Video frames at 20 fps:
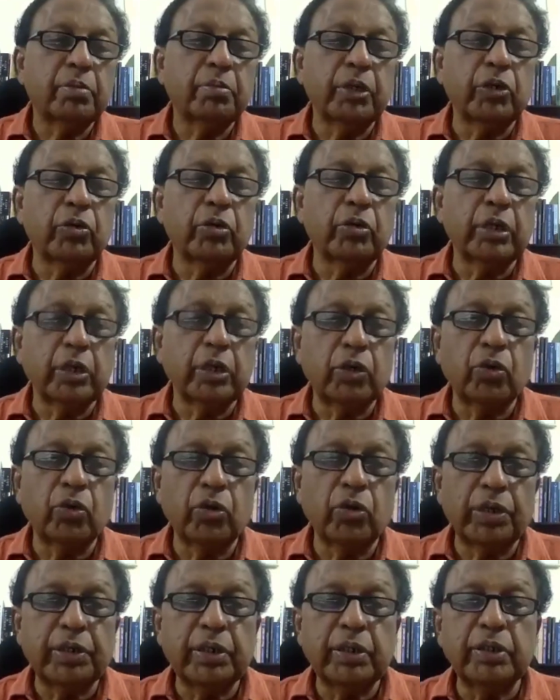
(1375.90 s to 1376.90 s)
between the
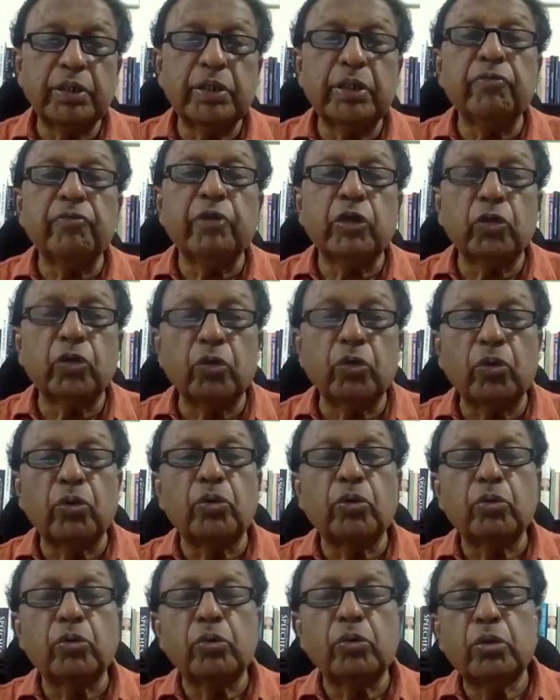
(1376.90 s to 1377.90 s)
two countries, even though
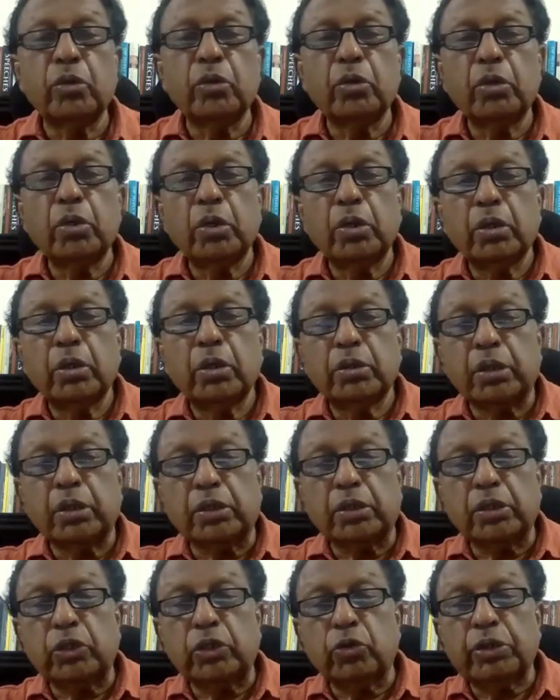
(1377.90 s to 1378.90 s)

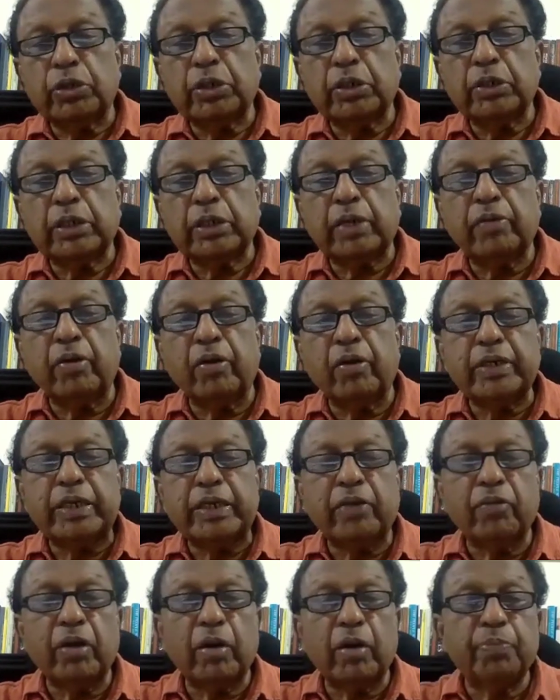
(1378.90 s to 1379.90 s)
such situations have
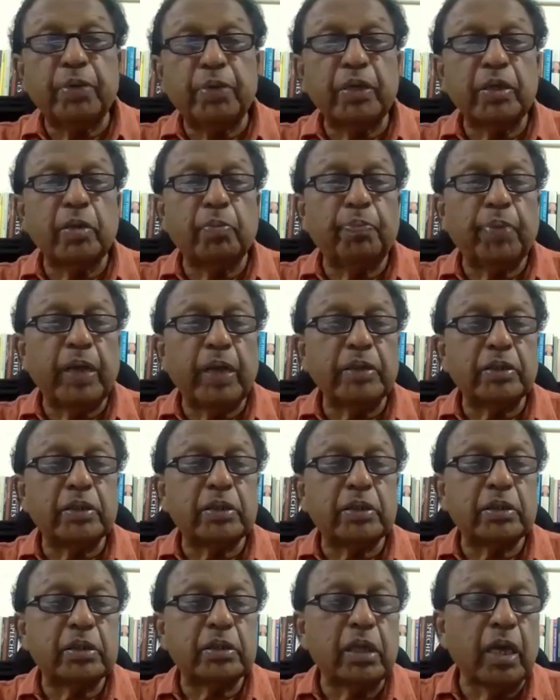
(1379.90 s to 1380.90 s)
developed in the
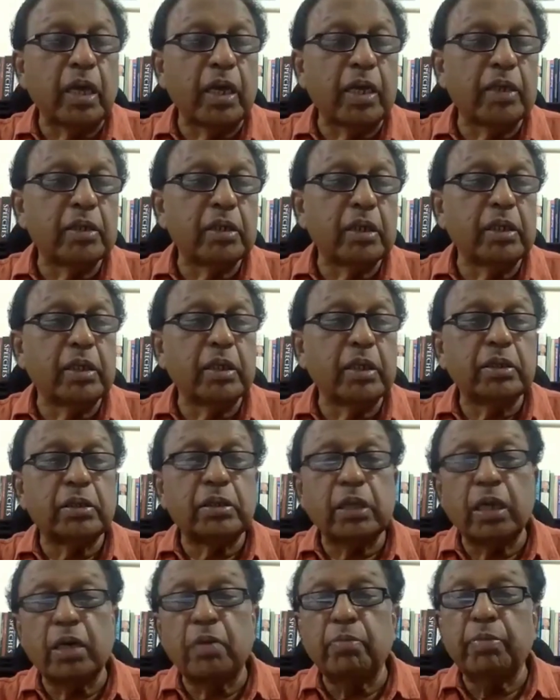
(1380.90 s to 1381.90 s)
past, and it has
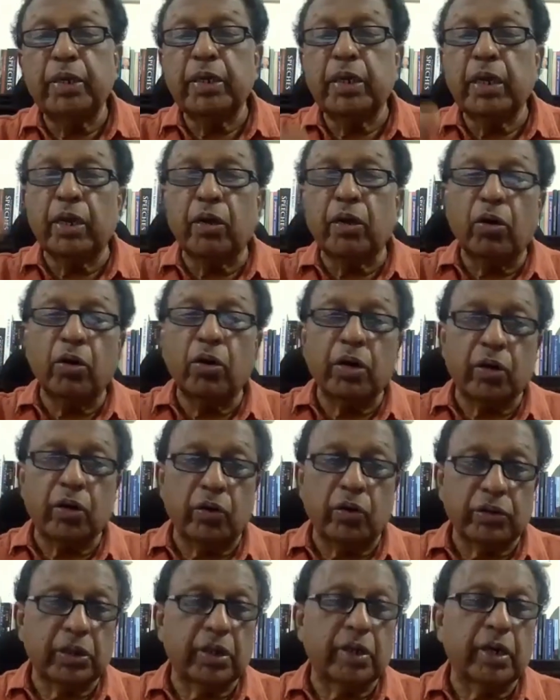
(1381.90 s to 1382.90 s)
still been a roller
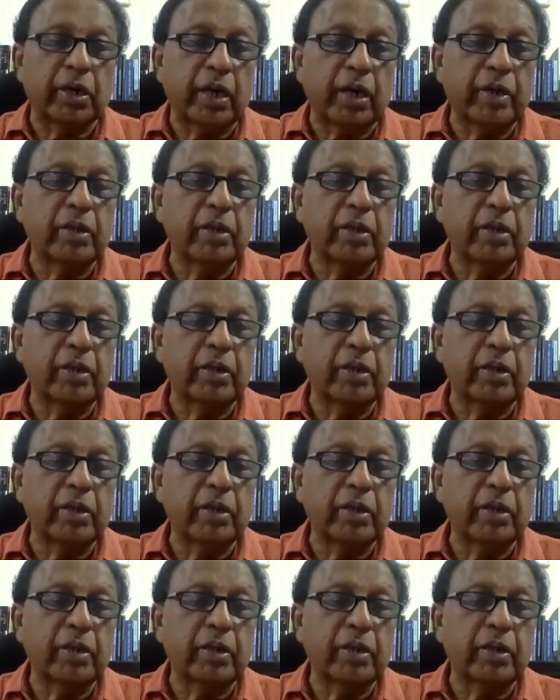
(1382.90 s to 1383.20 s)
coaster ride.